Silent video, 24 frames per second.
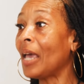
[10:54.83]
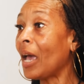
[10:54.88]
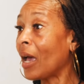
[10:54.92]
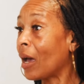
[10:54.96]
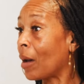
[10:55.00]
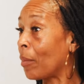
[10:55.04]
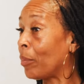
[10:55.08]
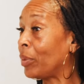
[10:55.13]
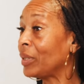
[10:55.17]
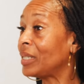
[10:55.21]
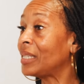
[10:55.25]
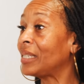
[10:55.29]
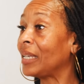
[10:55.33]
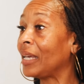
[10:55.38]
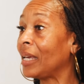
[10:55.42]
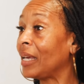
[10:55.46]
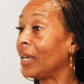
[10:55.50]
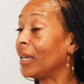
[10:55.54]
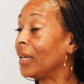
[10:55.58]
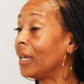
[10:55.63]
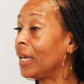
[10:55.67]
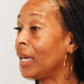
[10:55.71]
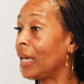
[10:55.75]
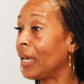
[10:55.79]
Yeah, but
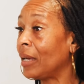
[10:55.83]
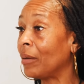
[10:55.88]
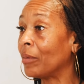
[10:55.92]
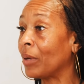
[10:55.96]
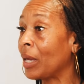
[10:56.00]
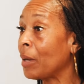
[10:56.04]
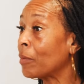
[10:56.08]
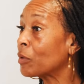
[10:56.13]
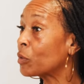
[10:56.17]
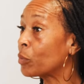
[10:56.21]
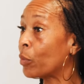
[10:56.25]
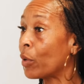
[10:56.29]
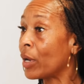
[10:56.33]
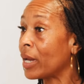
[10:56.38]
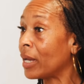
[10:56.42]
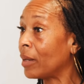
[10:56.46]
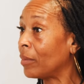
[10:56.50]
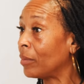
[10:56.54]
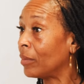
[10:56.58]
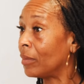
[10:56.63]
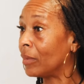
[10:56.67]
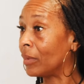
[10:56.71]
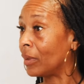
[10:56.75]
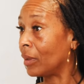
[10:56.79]
see, he was
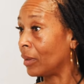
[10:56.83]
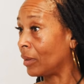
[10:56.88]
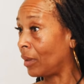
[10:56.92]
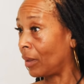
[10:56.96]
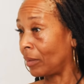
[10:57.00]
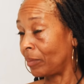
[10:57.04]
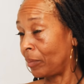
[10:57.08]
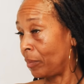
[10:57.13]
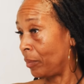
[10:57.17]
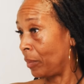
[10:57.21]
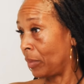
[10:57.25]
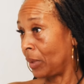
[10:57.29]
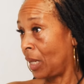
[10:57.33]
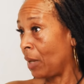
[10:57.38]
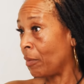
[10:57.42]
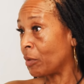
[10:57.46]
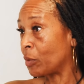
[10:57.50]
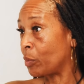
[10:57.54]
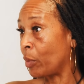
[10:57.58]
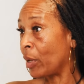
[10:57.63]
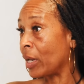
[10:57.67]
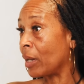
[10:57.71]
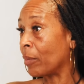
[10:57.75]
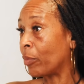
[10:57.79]

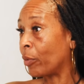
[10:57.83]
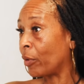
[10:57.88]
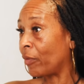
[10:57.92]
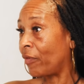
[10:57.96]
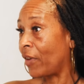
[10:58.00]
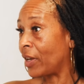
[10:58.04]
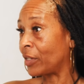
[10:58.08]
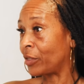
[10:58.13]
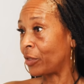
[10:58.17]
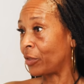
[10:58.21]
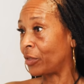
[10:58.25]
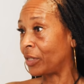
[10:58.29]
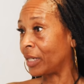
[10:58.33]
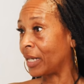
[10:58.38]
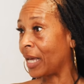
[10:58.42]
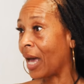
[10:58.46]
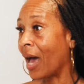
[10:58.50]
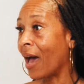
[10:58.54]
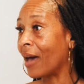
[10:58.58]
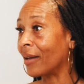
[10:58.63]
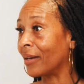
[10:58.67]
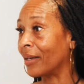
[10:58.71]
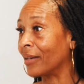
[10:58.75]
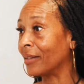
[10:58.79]
bringing professors to
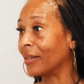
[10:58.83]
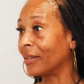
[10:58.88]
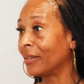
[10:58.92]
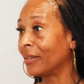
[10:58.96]
Ghana.